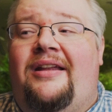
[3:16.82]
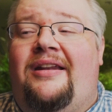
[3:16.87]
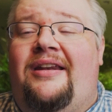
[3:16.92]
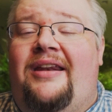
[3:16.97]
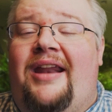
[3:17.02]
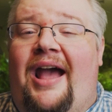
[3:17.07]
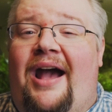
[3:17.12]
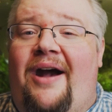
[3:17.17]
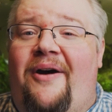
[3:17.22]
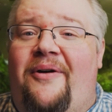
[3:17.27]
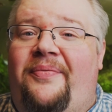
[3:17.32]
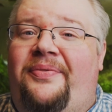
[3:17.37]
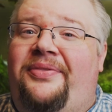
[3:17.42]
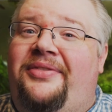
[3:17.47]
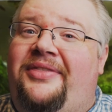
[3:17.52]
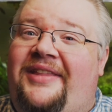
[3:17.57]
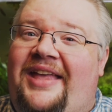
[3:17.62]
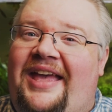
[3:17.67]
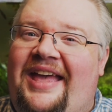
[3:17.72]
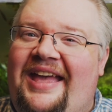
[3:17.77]
Now,
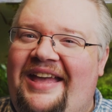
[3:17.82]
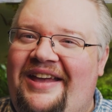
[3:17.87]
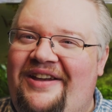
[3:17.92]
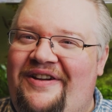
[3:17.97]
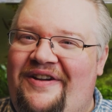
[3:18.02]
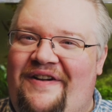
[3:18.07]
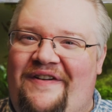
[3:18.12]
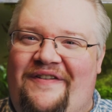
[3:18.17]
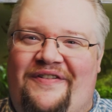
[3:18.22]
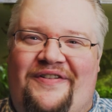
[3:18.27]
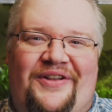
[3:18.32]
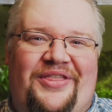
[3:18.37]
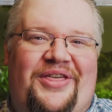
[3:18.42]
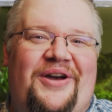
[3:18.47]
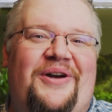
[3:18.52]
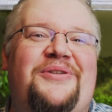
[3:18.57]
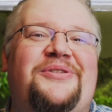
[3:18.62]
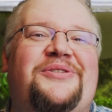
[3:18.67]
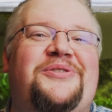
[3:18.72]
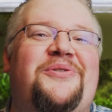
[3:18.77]
for
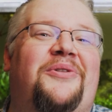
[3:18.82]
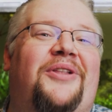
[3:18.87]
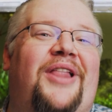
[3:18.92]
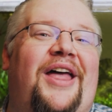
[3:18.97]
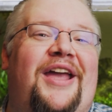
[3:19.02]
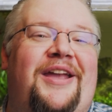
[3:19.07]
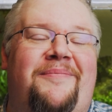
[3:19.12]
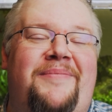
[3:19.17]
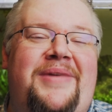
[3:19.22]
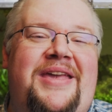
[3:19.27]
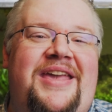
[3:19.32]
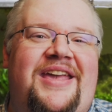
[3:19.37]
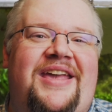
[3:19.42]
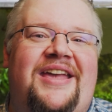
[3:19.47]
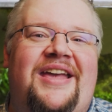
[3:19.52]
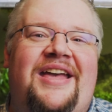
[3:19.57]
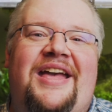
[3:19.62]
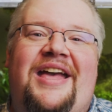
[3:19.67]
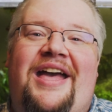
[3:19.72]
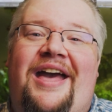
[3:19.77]
those who are like me,